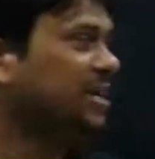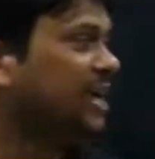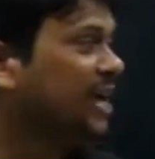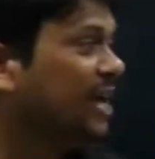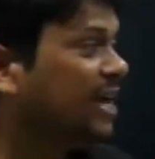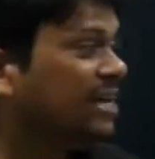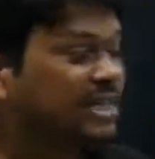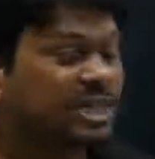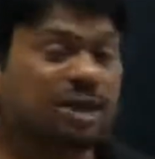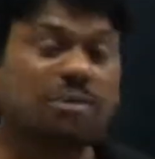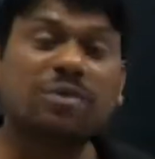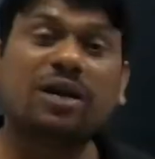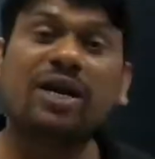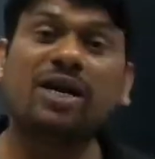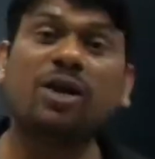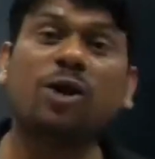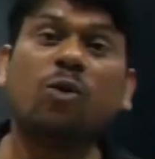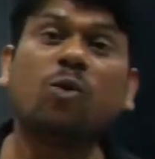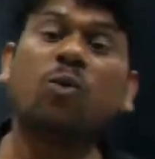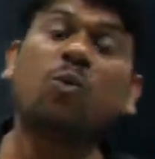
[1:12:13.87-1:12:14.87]

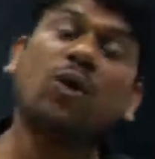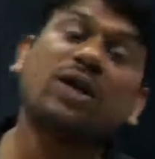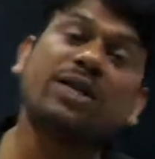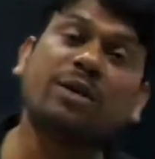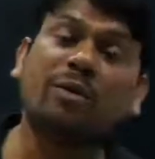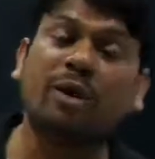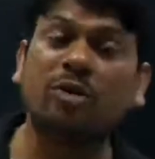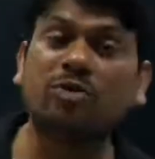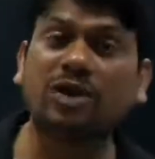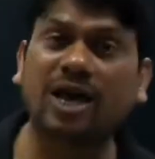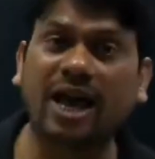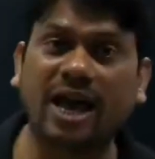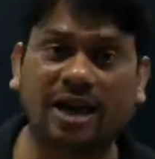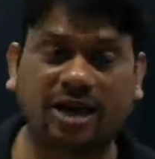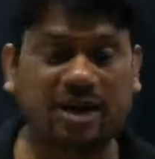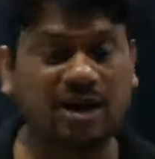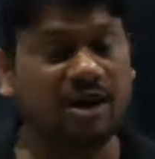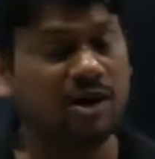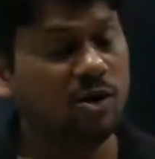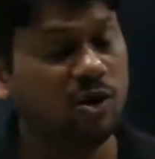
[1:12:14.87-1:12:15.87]
Similarly, what about
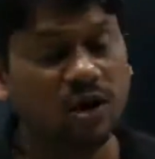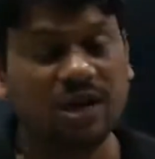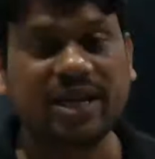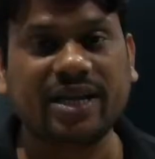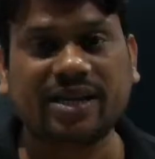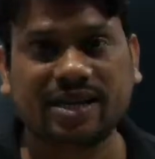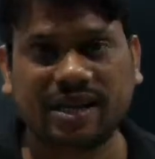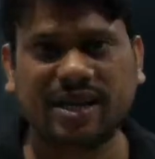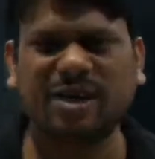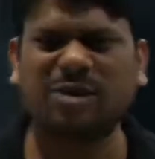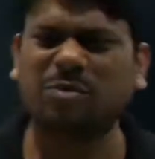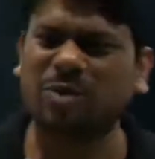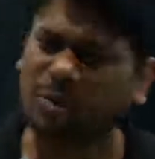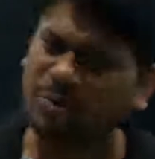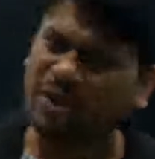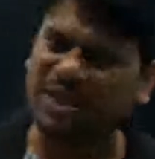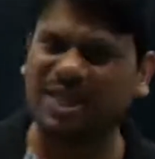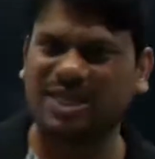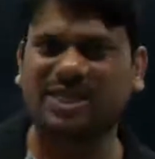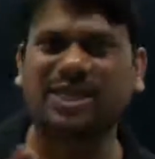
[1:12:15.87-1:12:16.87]
a holding current? We
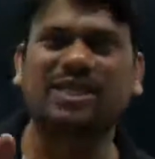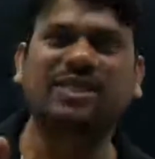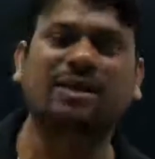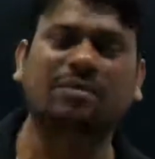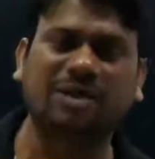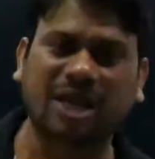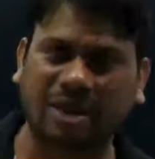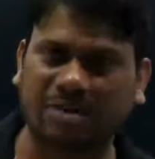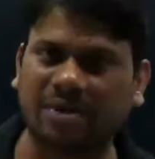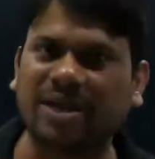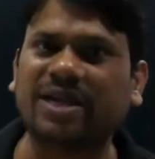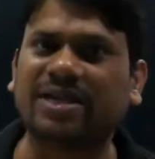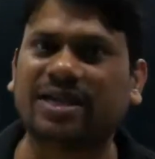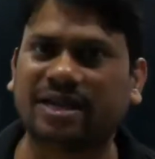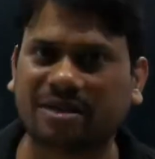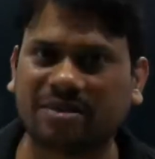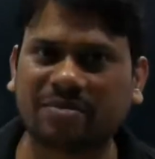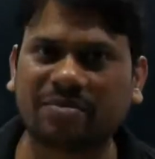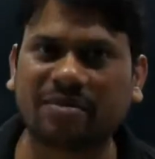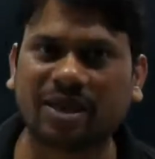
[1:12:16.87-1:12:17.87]
will discuss sometime later.
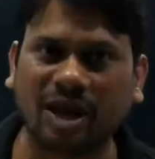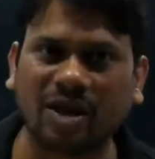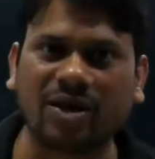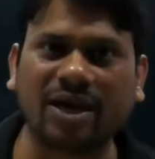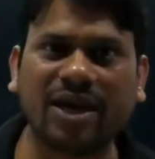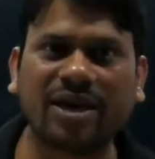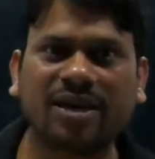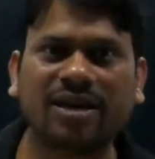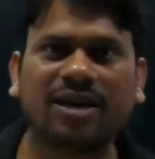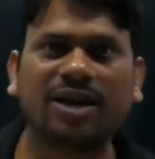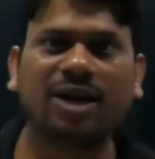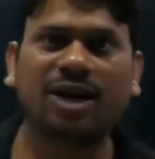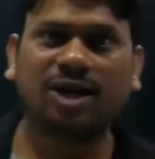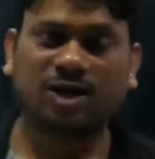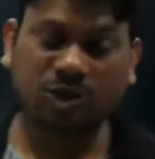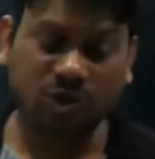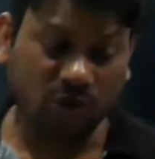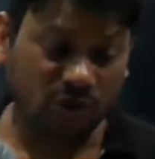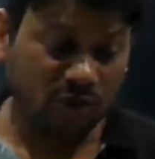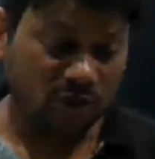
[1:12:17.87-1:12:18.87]
Okay.
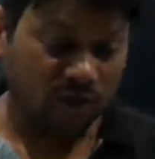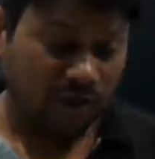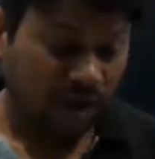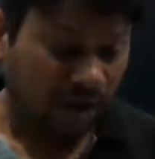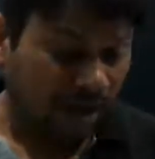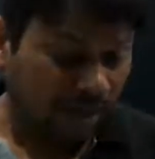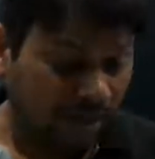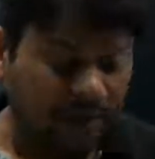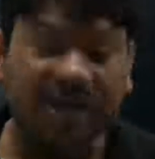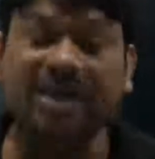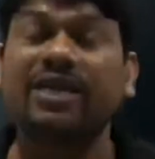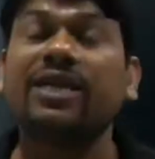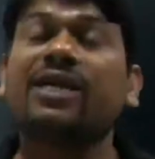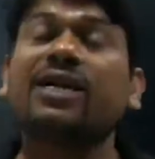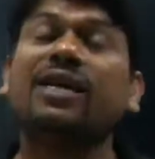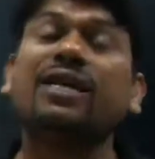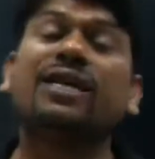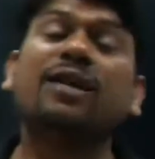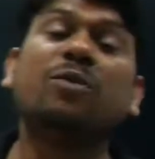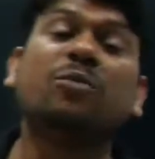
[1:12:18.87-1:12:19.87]
So
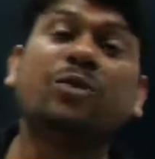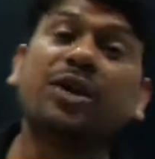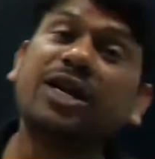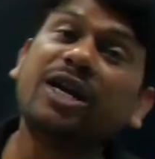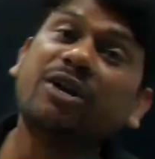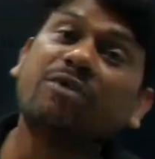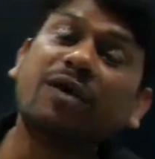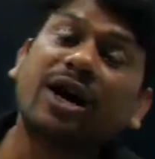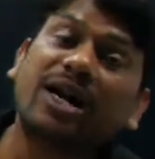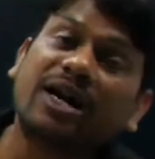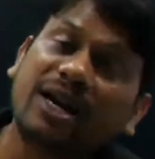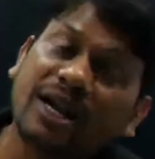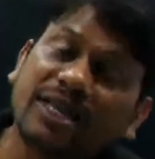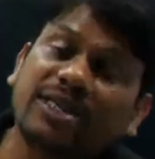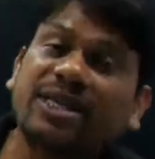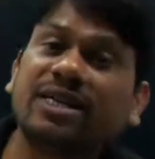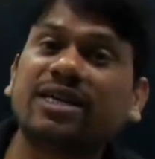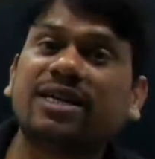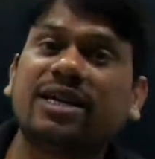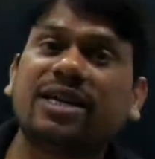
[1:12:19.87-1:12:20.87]
practically, we require
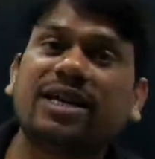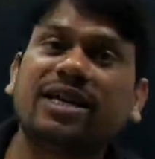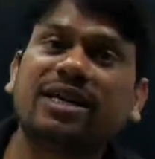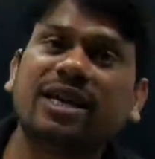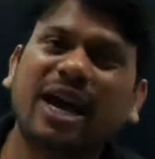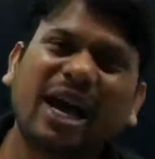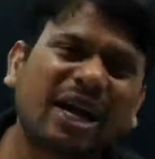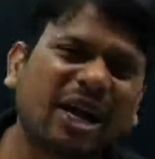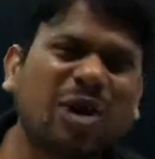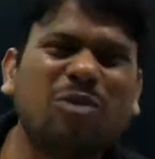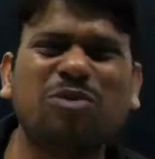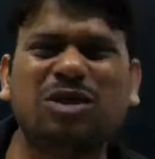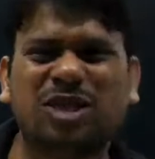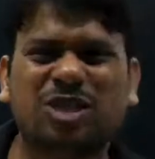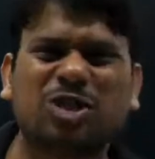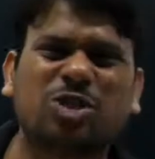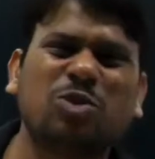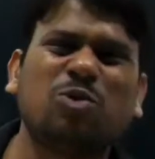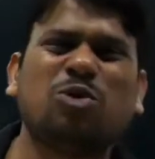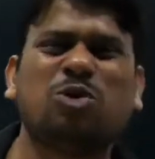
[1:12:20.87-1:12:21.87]
latching current around this
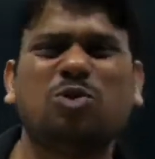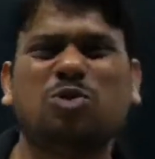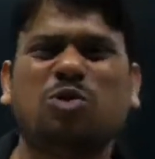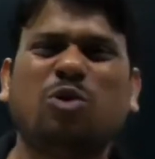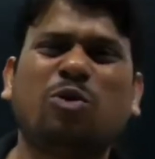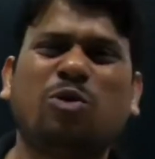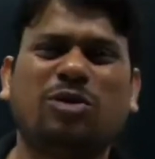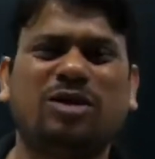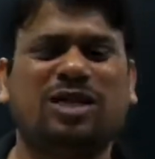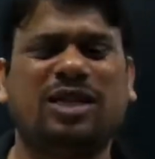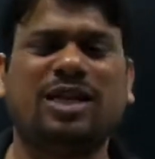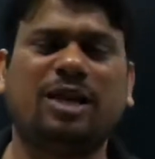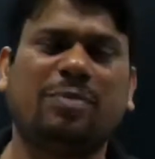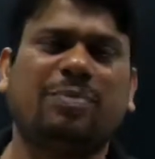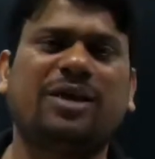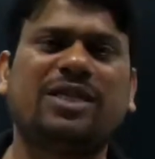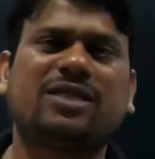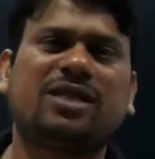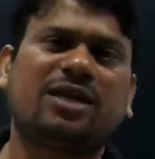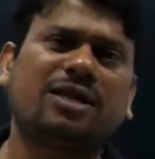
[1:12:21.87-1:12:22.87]
2 to
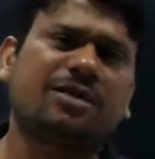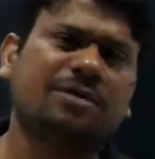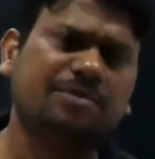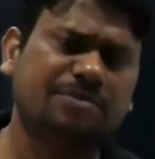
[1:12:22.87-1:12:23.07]
3%.